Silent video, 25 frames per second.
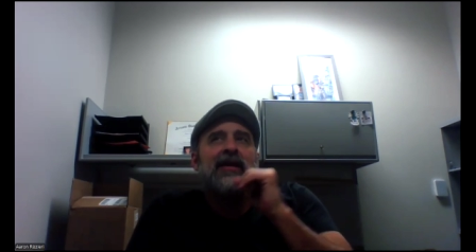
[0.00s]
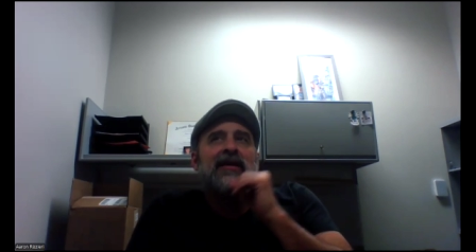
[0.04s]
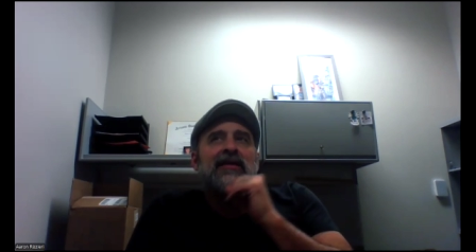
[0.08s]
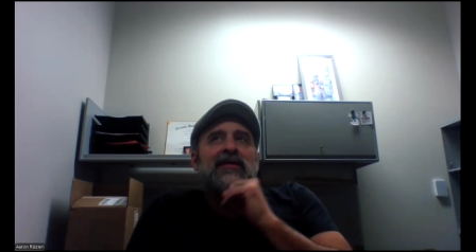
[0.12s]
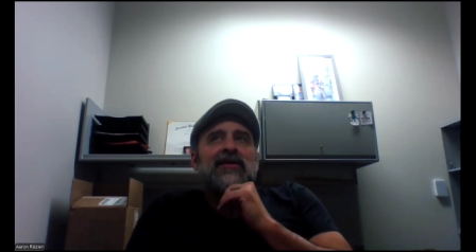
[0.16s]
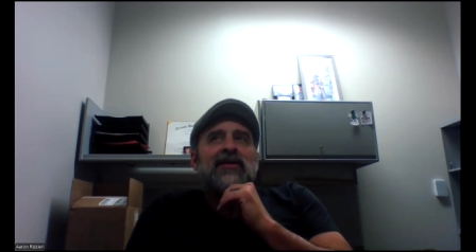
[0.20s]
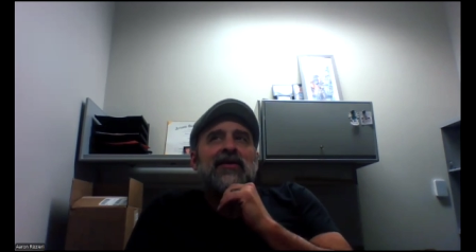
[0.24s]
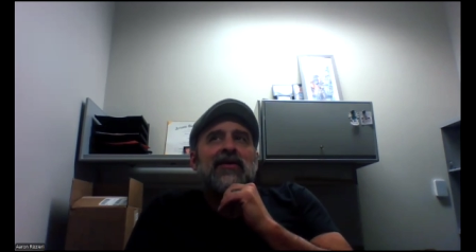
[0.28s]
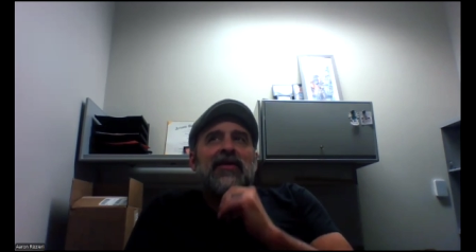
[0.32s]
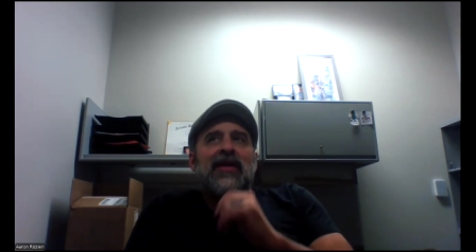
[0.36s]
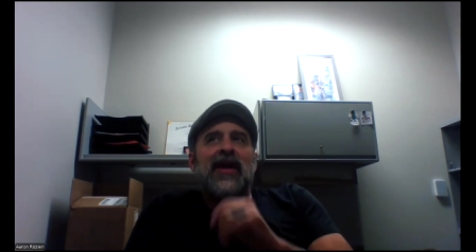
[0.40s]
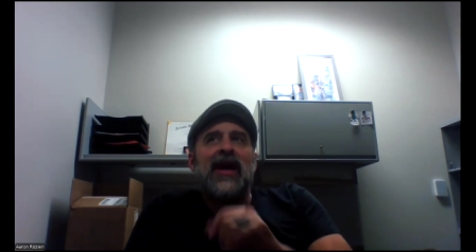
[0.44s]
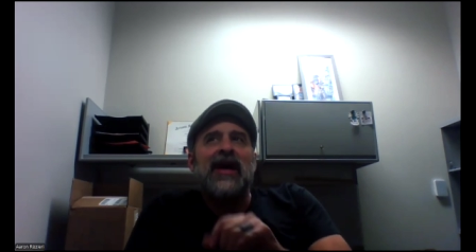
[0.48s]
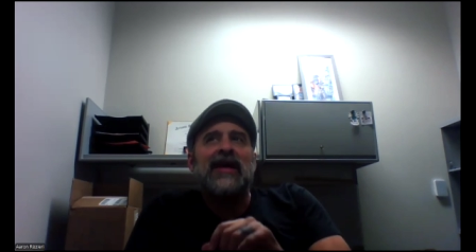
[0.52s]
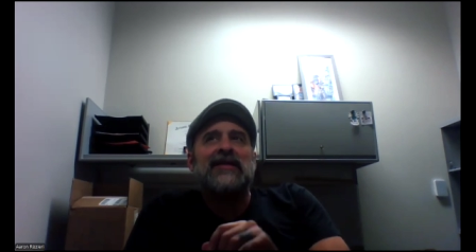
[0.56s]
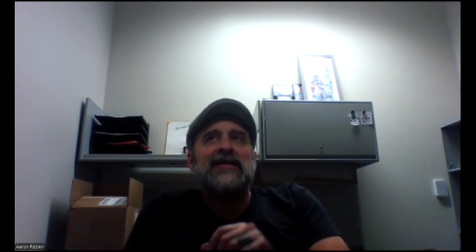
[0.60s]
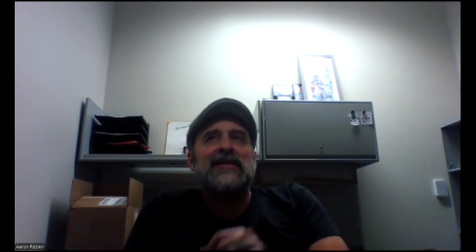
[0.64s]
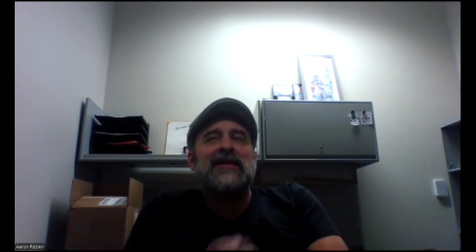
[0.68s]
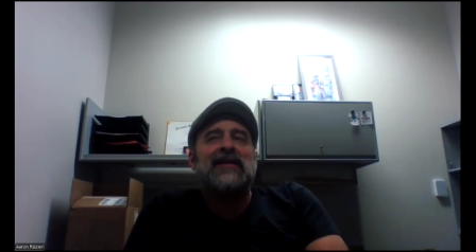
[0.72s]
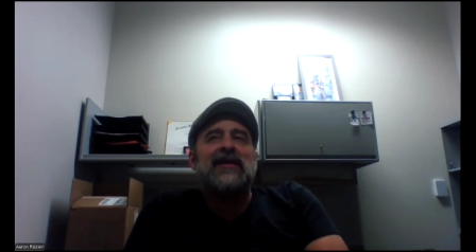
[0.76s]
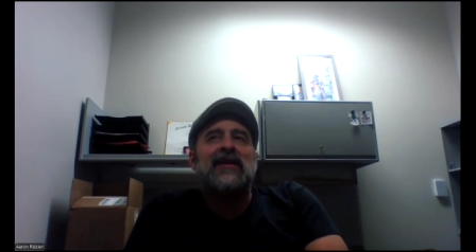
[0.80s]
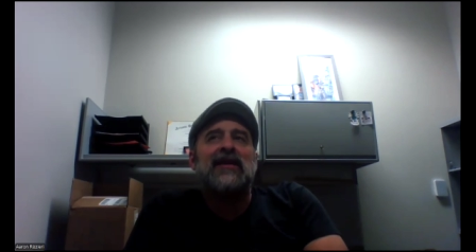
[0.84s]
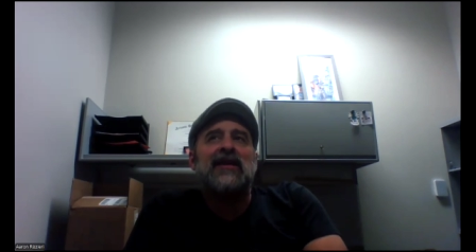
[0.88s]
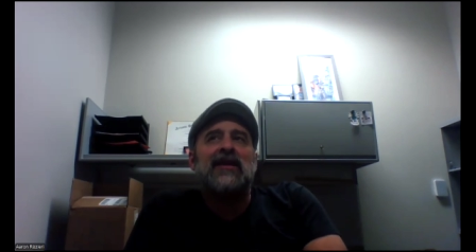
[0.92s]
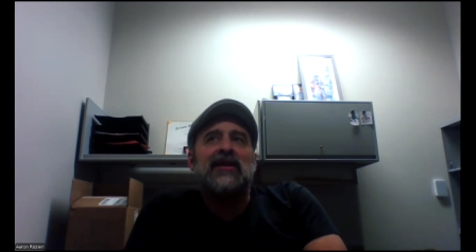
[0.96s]
So
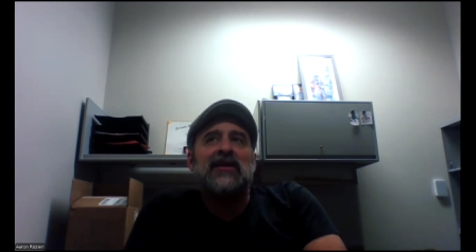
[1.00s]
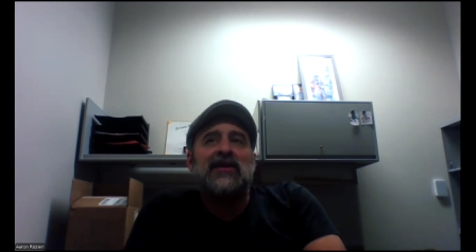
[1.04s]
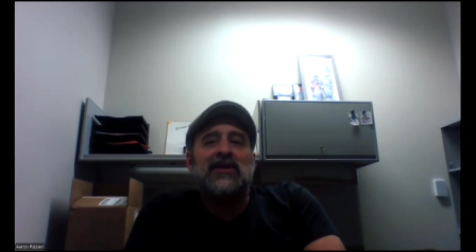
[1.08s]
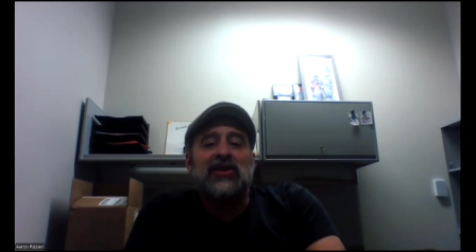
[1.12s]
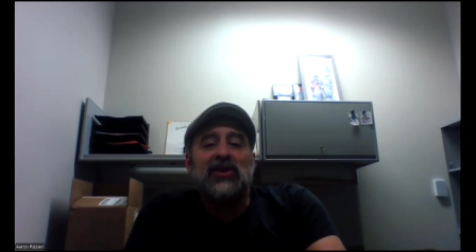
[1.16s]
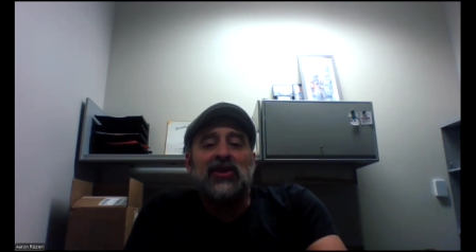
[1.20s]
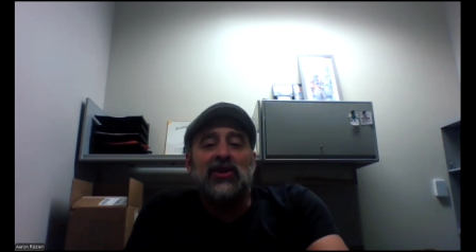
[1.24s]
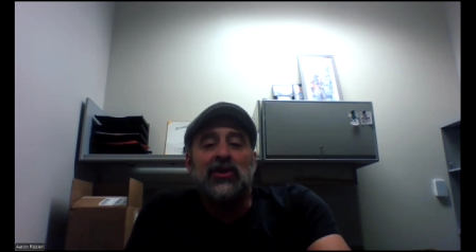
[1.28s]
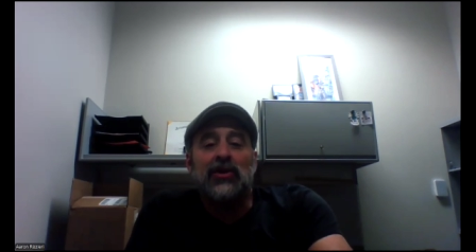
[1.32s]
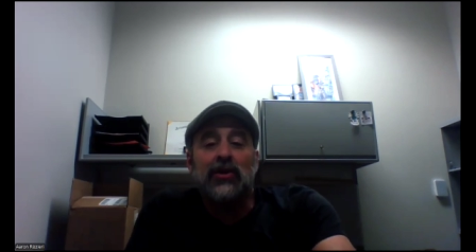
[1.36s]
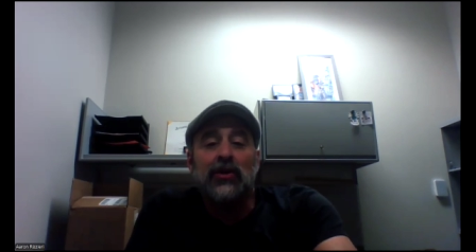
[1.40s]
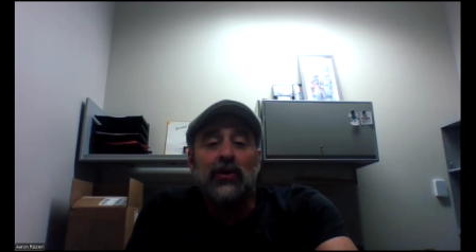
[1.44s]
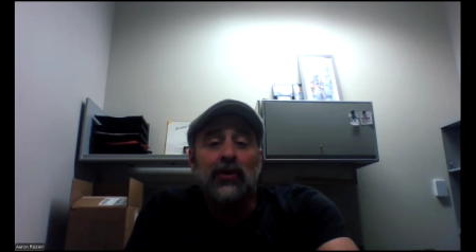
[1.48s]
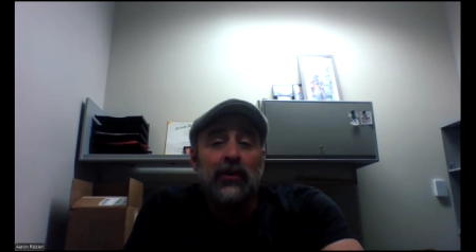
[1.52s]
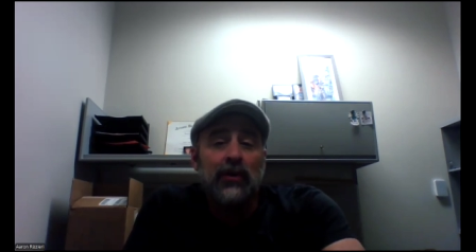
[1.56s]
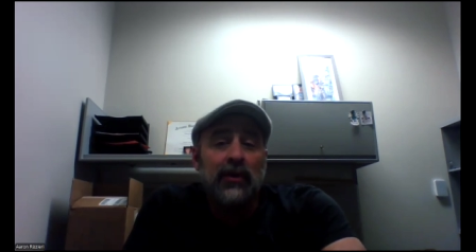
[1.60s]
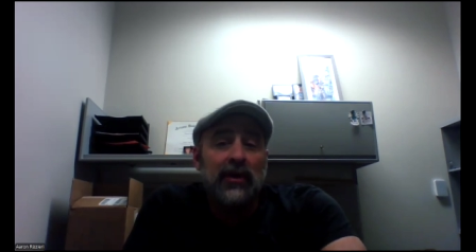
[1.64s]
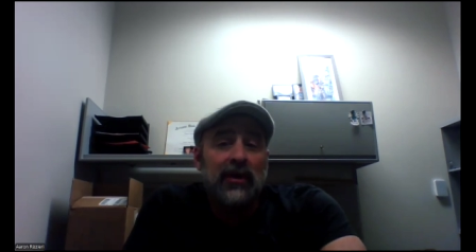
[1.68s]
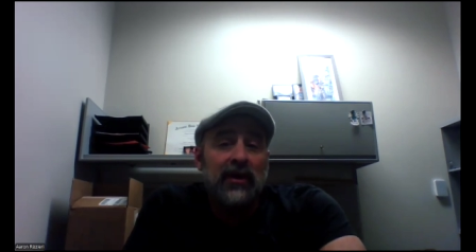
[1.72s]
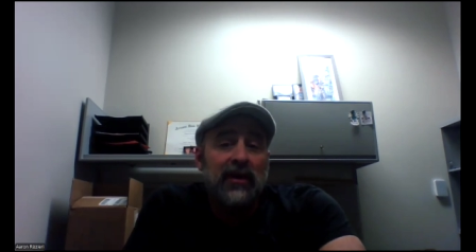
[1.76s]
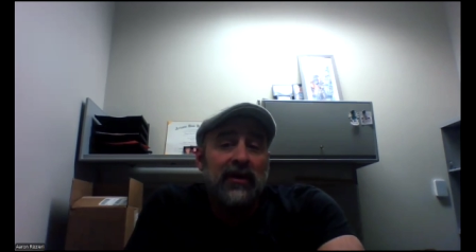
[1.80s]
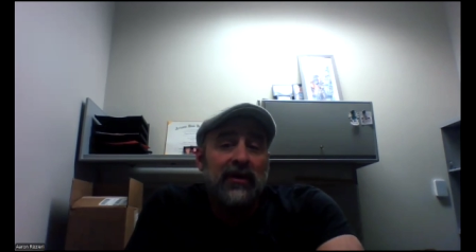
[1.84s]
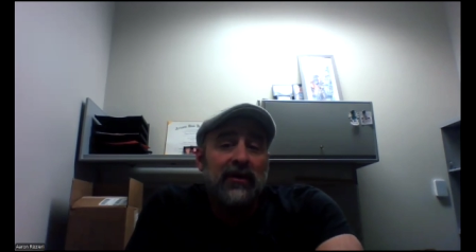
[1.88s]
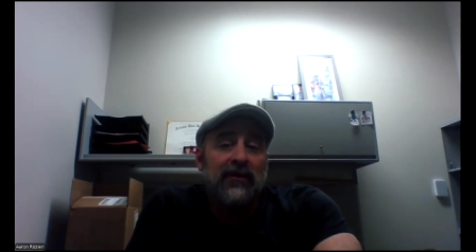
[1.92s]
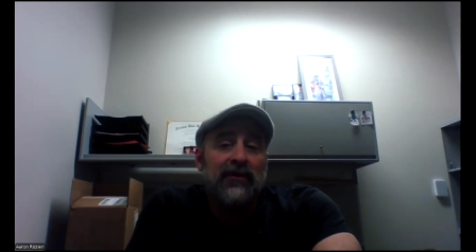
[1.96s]
that's the
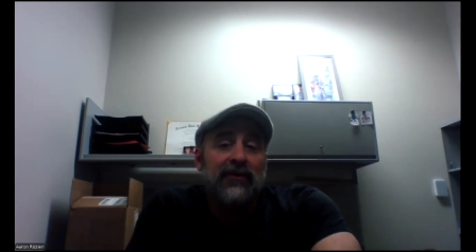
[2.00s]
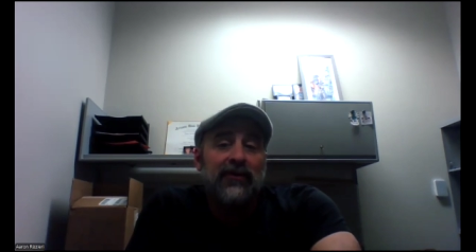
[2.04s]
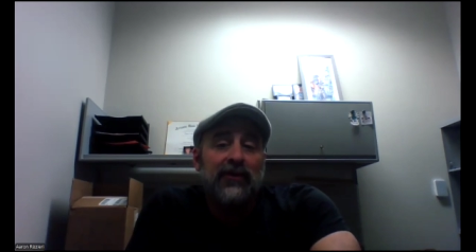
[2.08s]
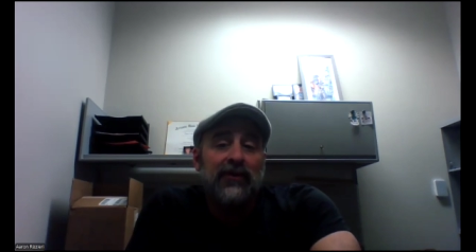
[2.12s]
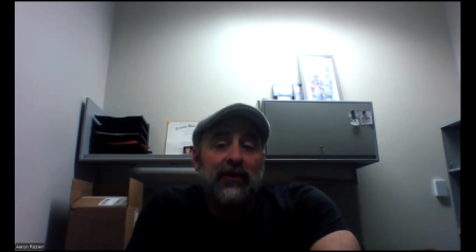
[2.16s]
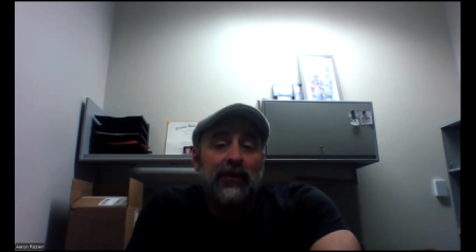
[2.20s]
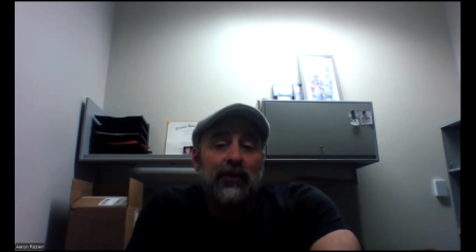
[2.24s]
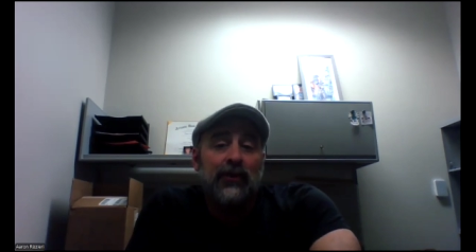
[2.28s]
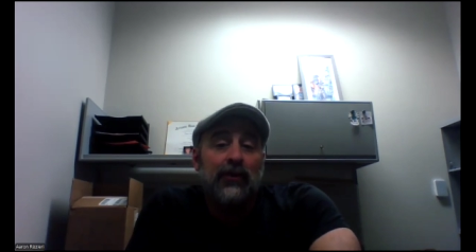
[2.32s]
intuitive